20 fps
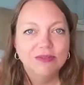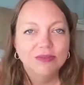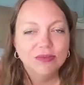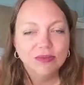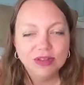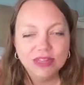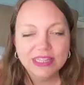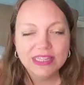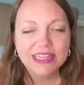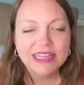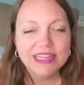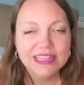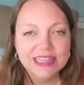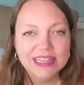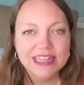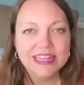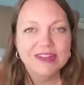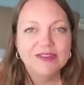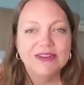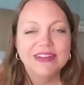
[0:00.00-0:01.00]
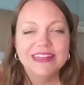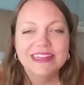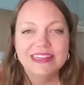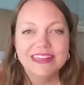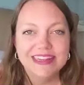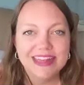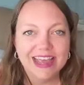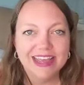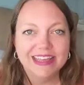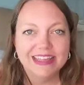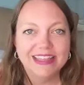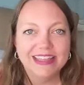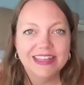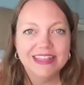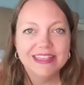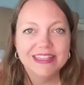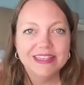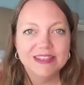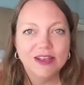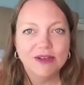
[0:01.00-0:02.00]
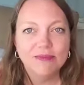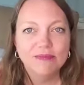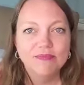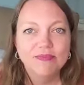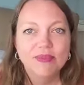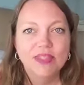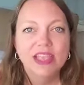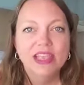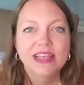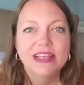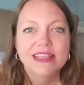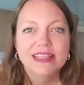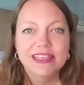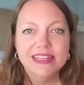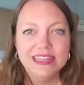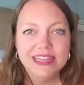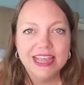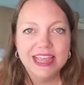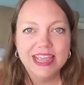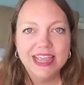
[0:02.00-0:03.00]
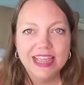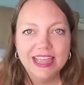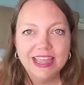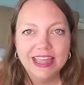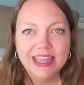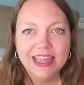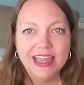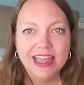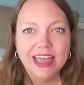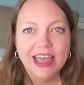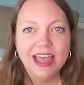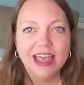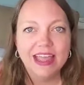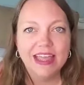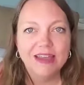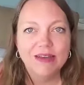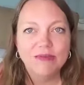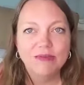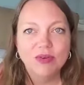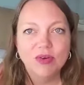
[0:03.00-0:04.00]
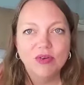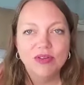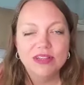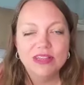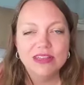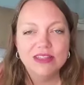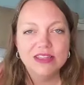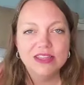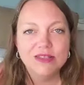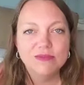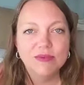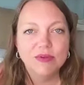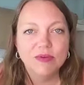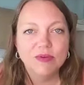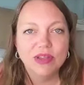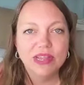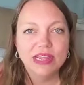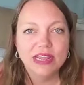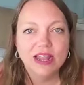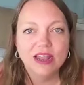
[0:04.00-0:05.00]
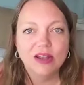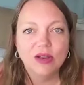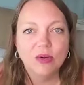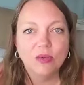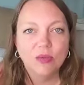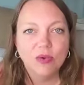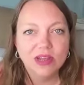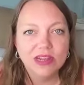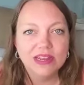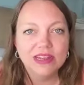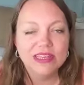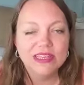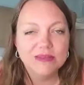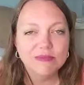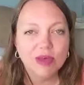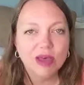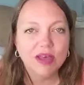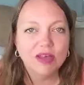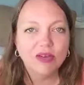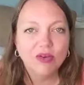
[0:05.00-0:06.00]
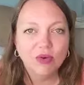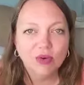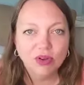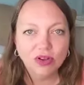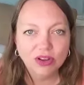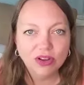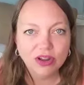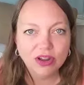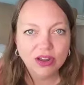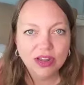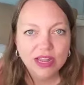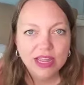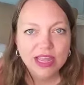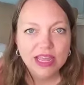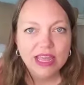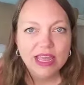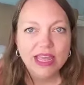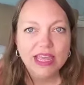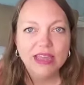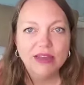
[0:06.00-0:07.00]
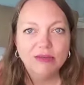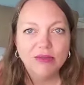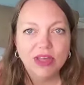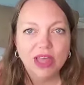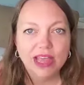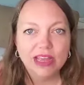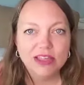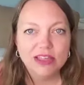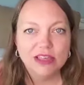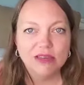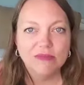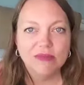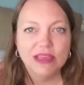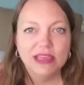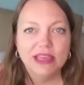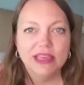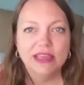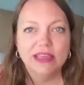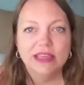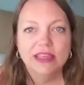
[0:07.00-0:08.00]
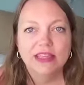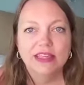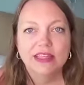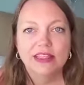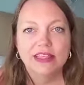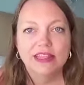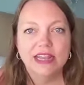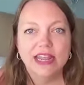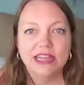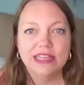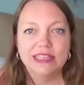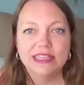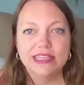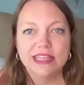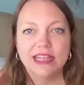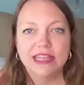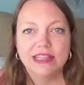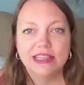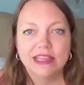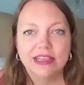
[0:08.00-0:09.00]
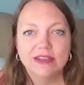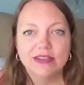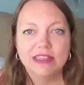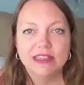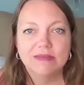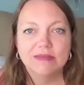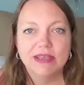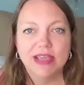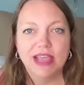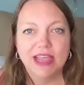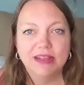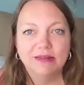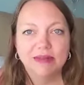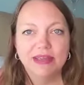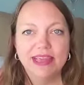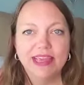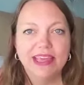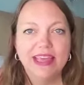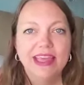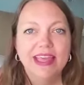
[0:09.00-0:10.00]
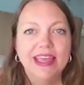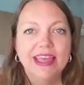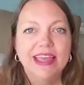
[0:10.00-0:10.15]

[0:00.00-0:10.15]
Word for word: really continuing to tackle it. So today I am going to just be working on one small corner. It will actually be the nightstand that you see behind me